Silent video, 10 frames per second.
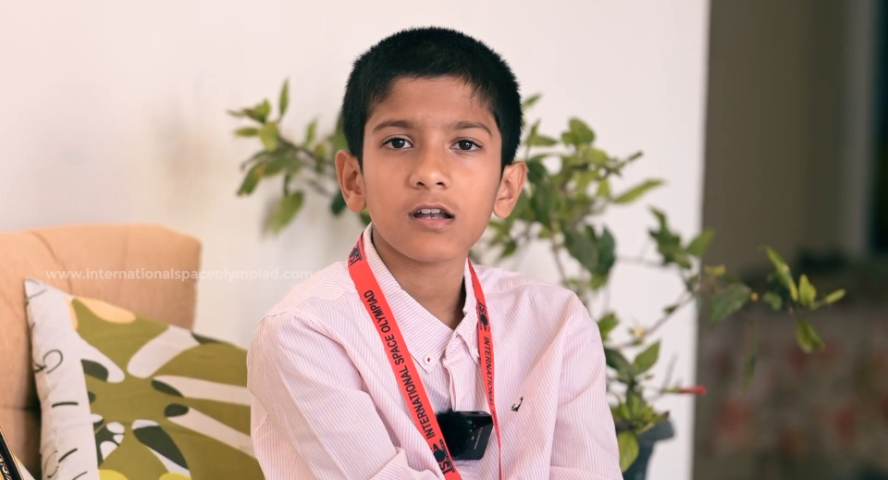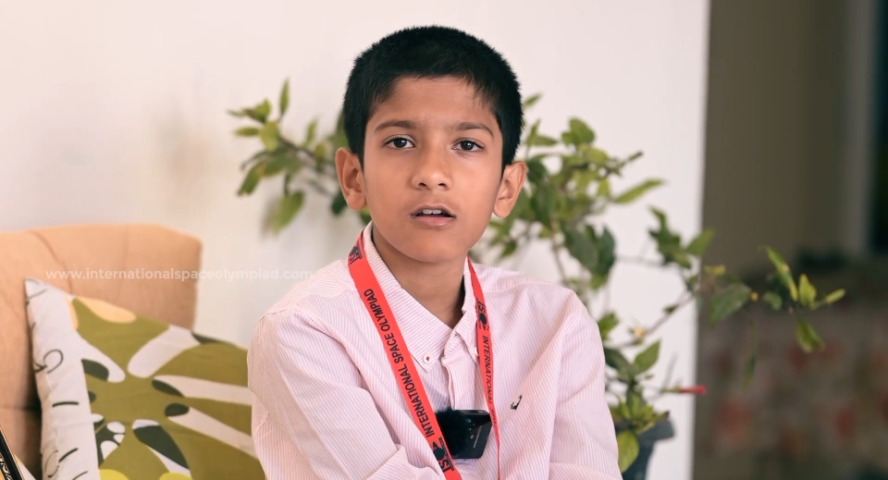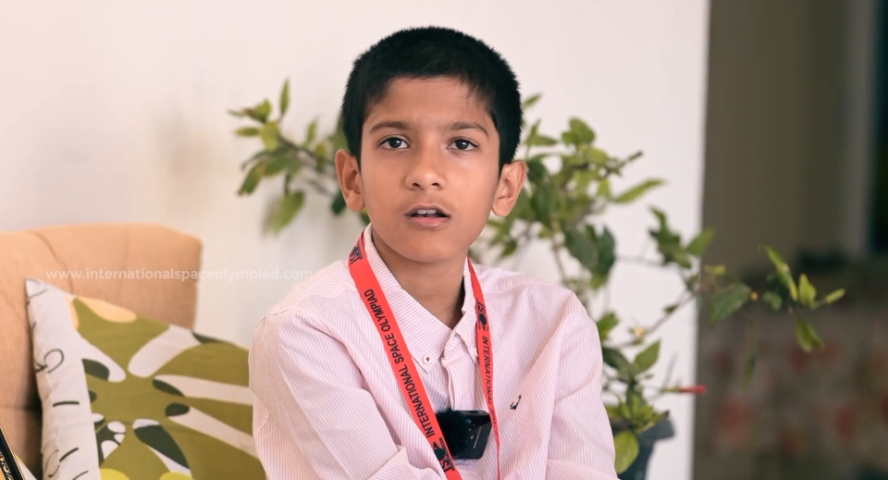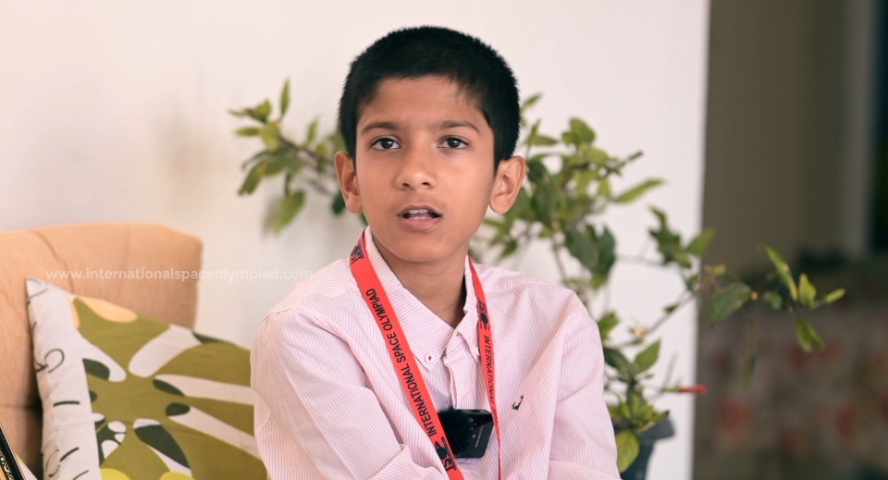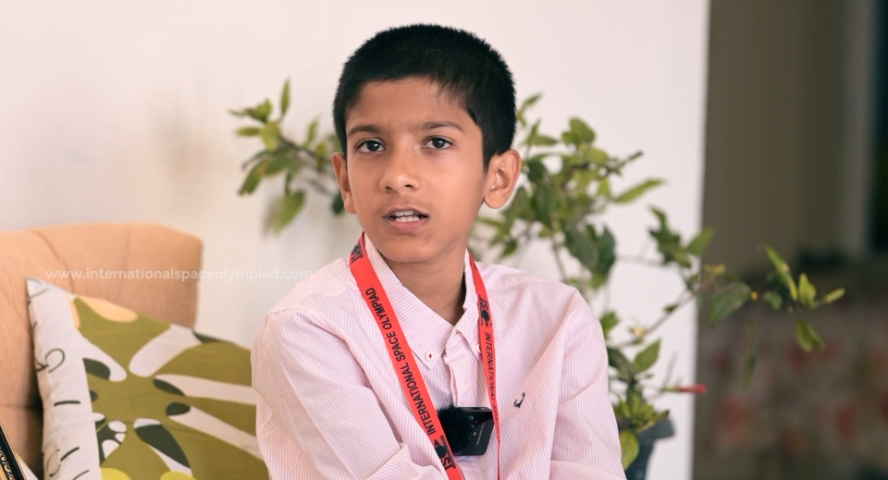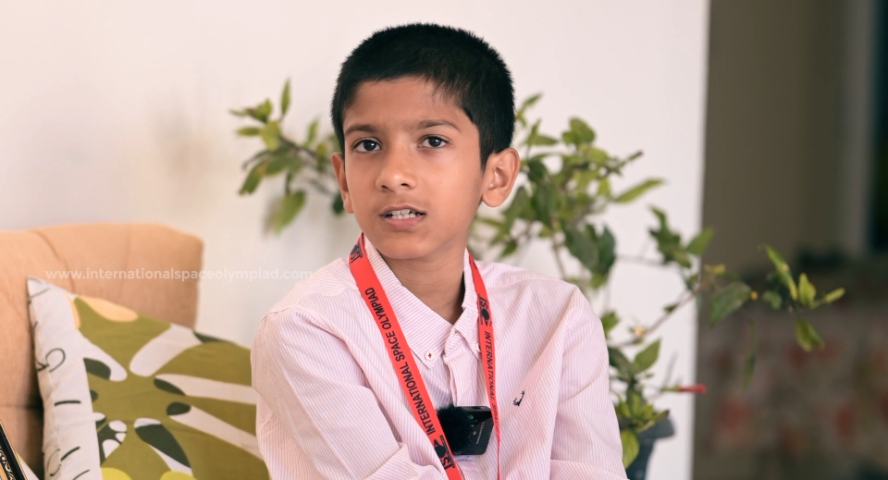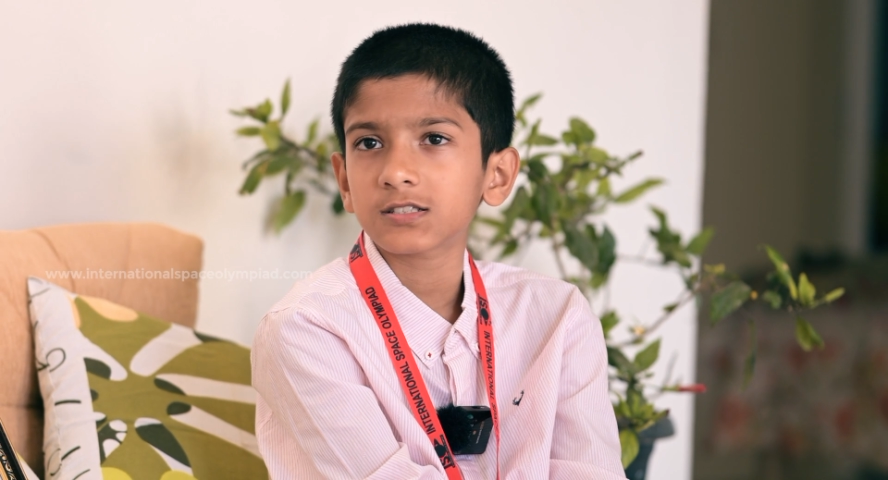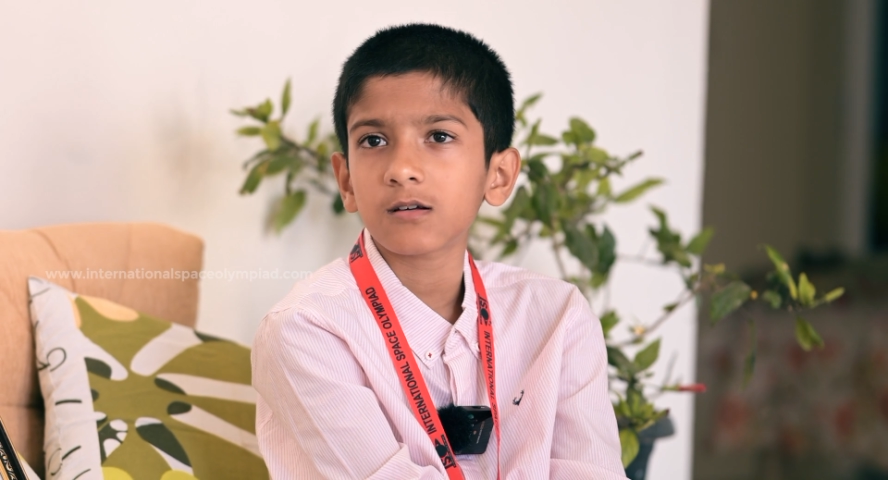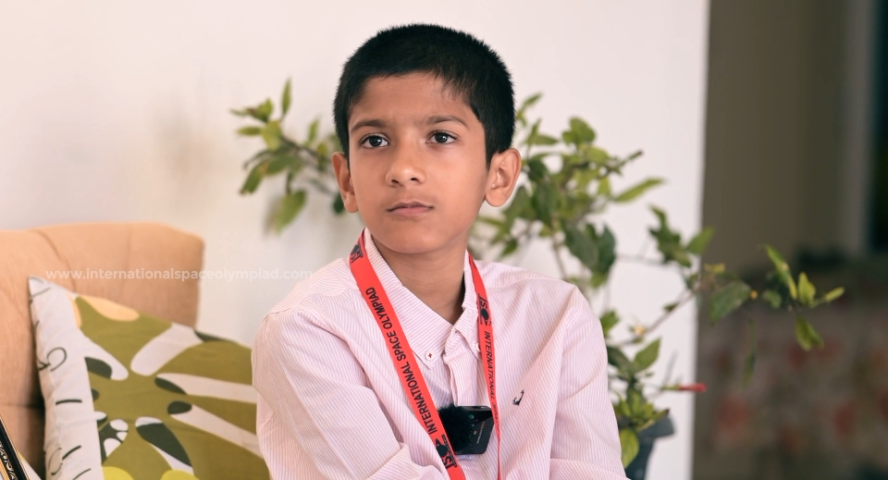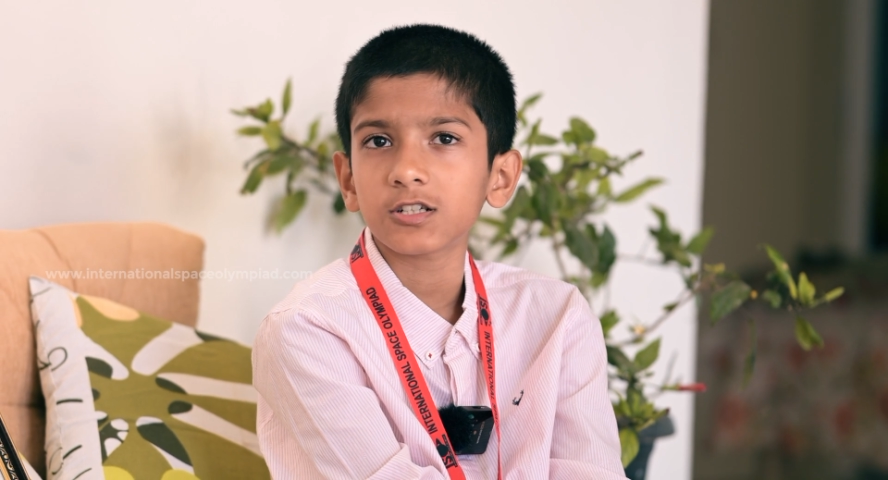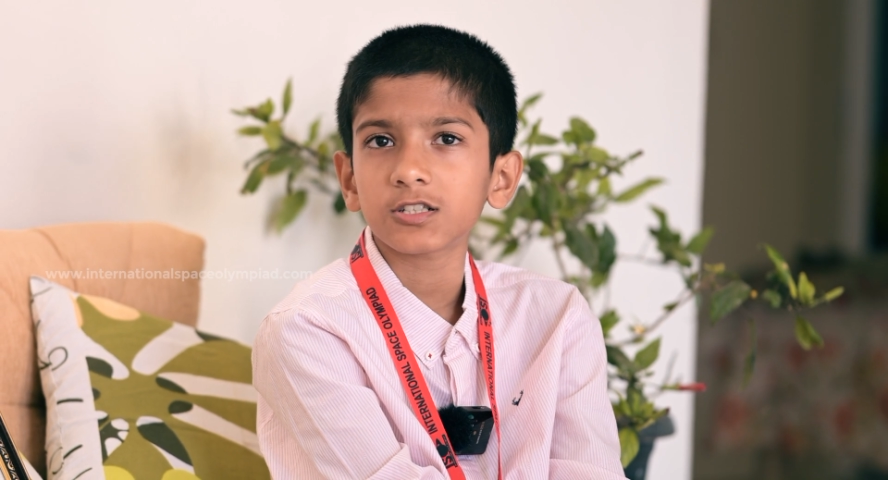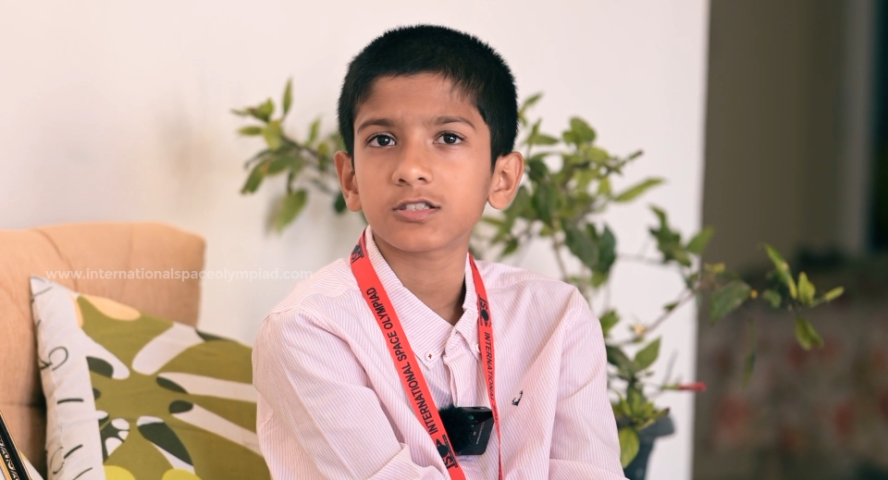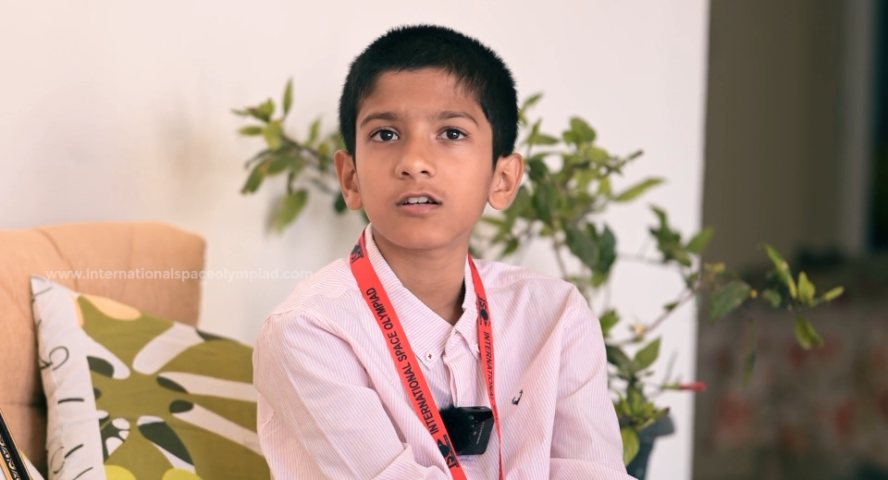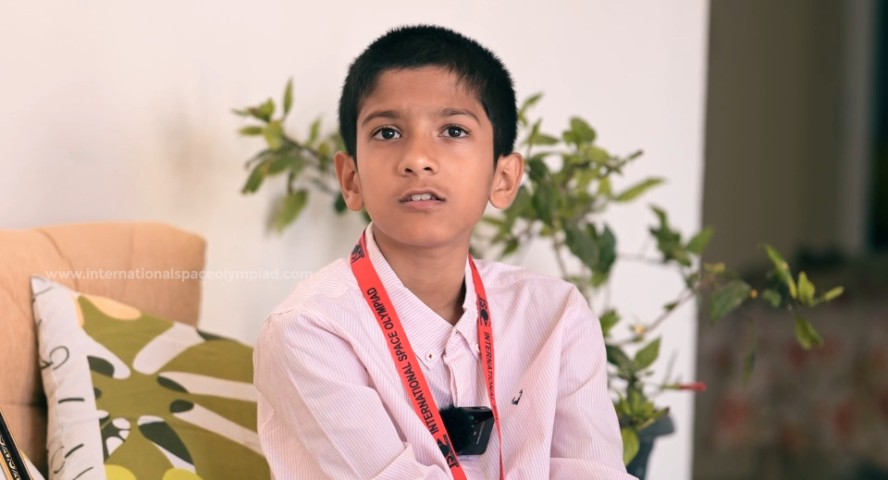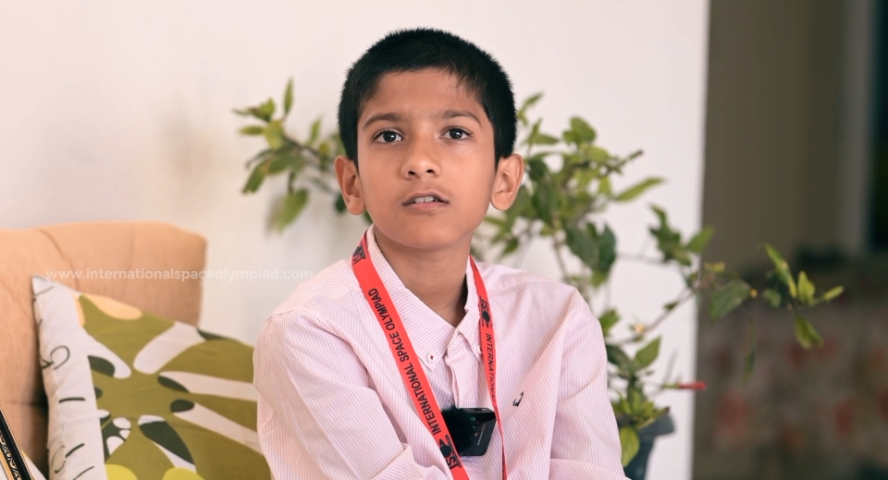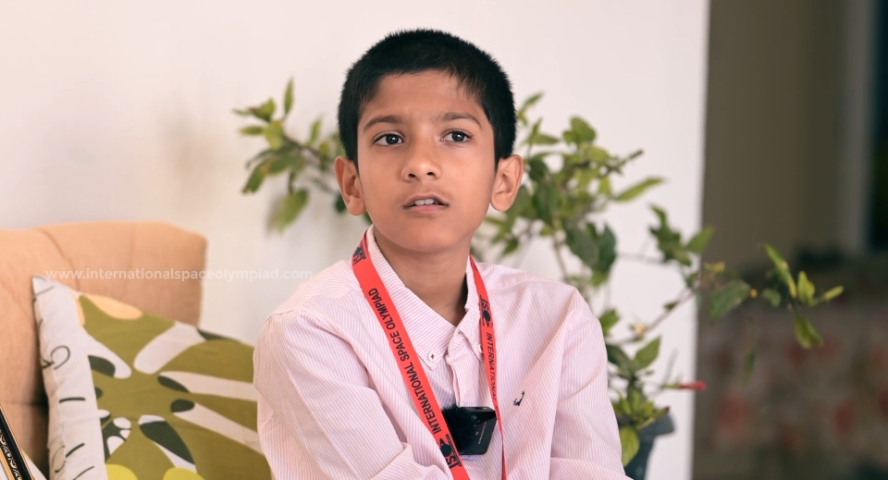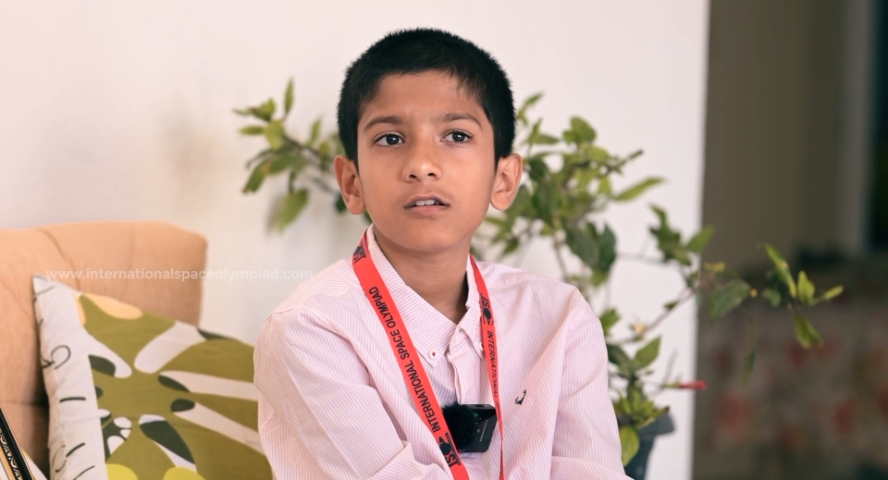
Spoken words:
An online examination